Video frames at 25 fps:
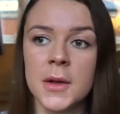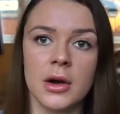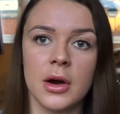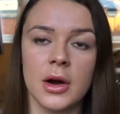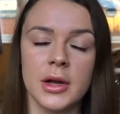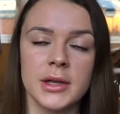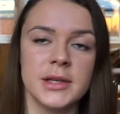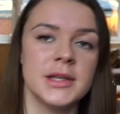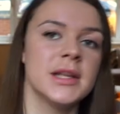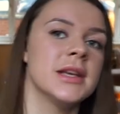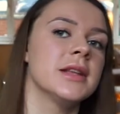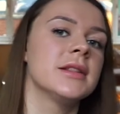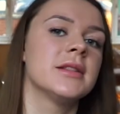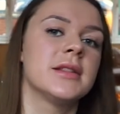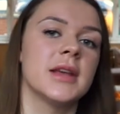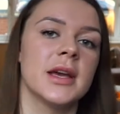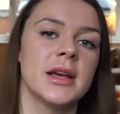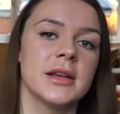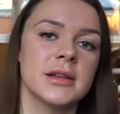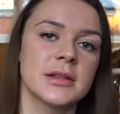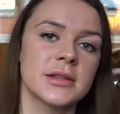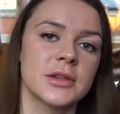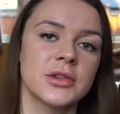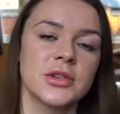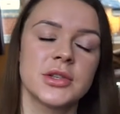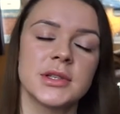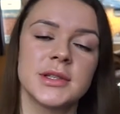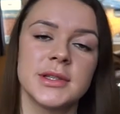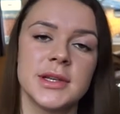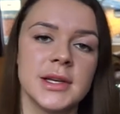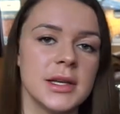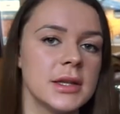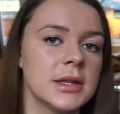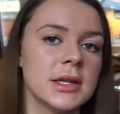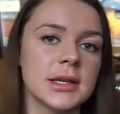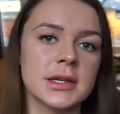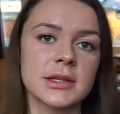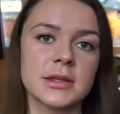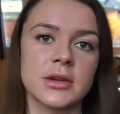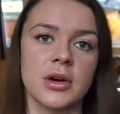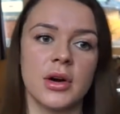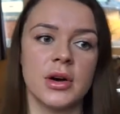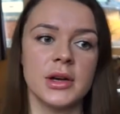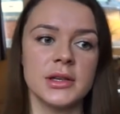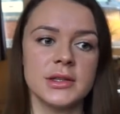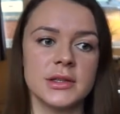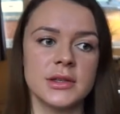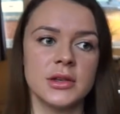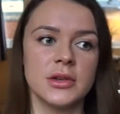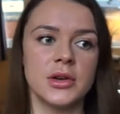I need this. I just need this,
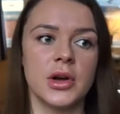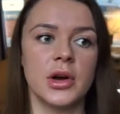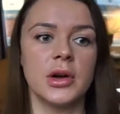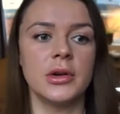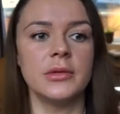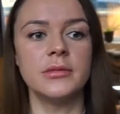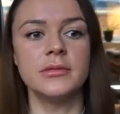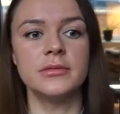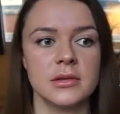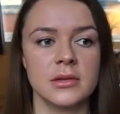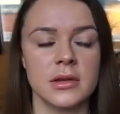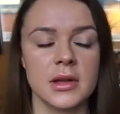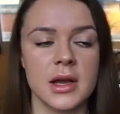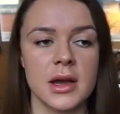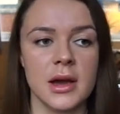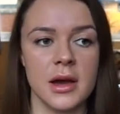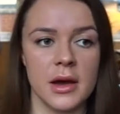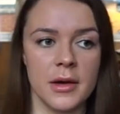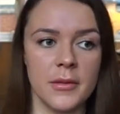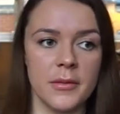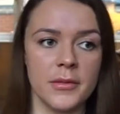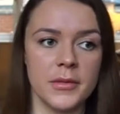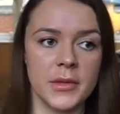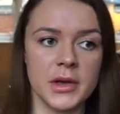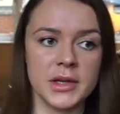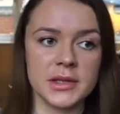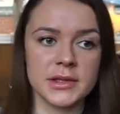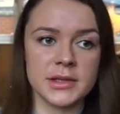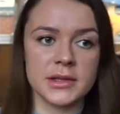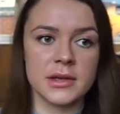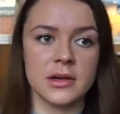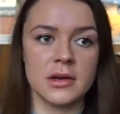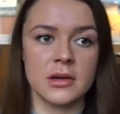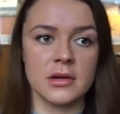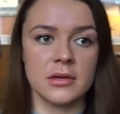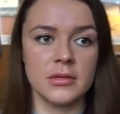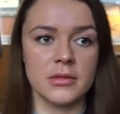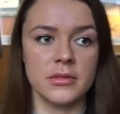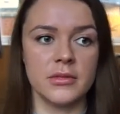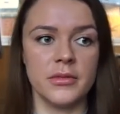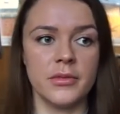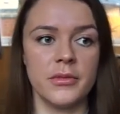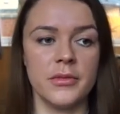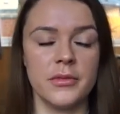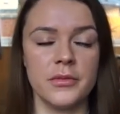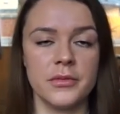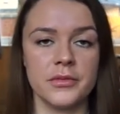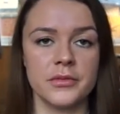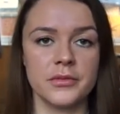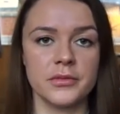guys. You know, yeah, it's a
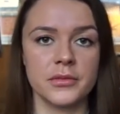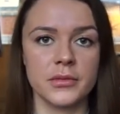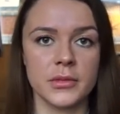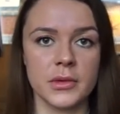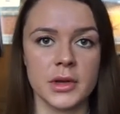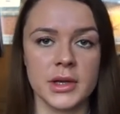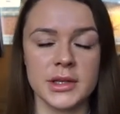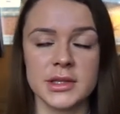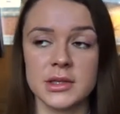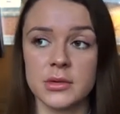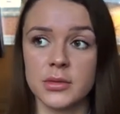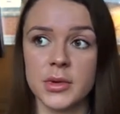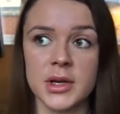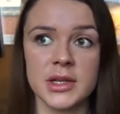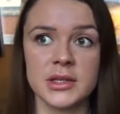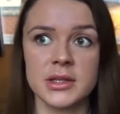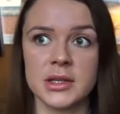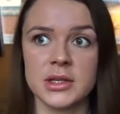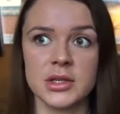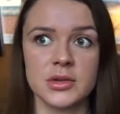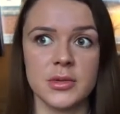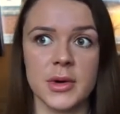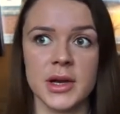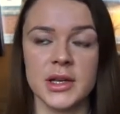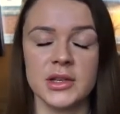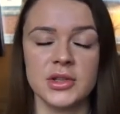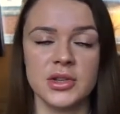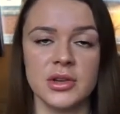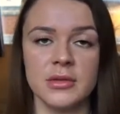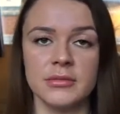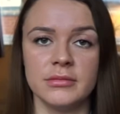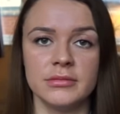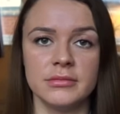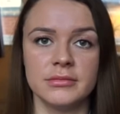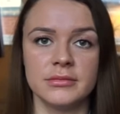it's a weird situation.